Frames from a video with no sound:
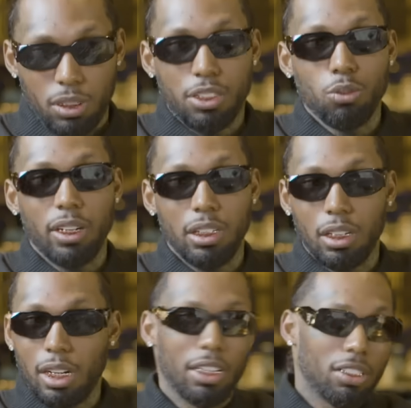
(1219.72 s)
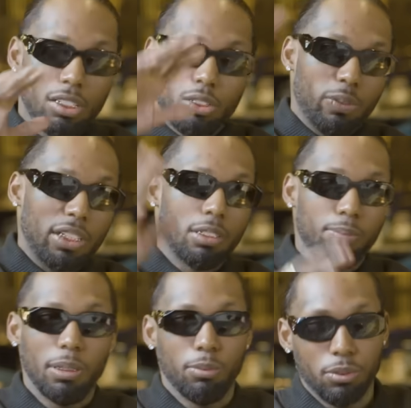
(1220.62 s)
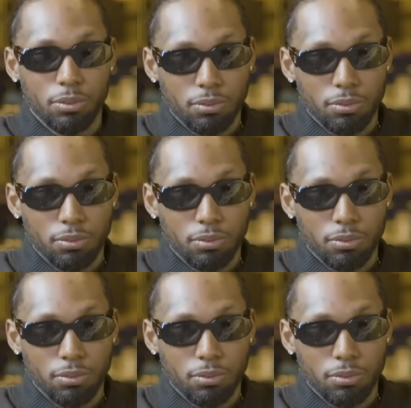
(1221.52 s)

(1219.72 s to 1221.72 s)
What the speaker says: Lithuanian, like the Lithuanian people.